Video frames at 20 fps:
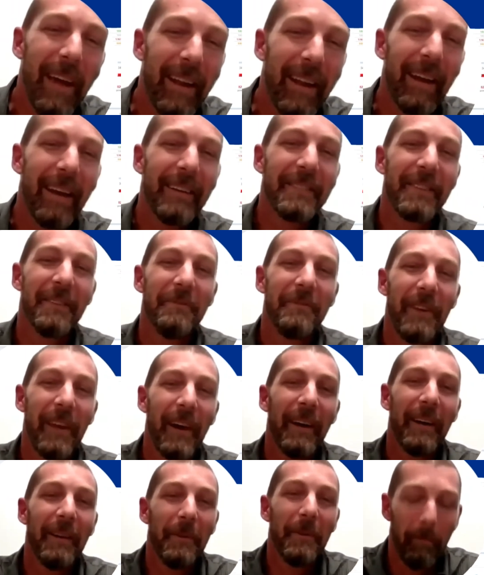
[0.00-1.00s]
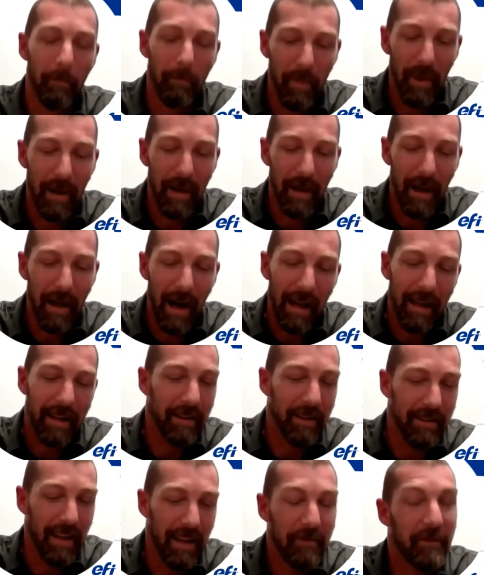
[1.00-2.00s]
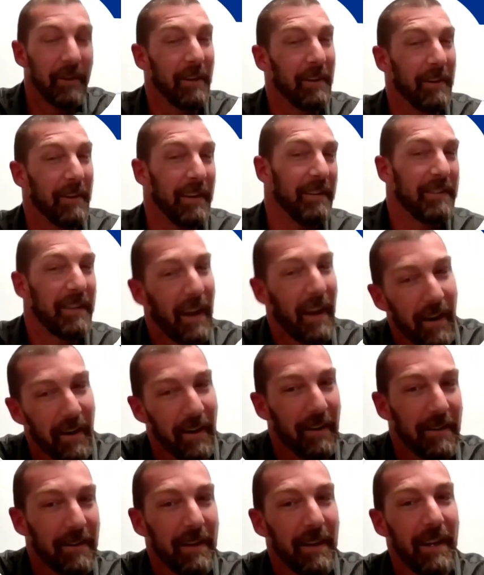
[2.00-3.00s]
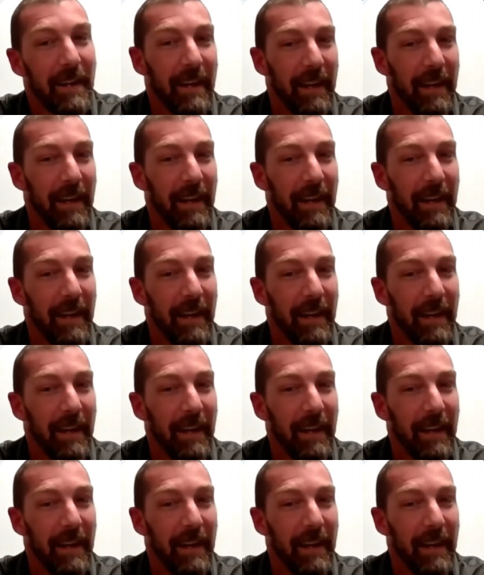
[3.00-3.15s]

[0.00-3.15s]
that as of yet, but I can definitely tell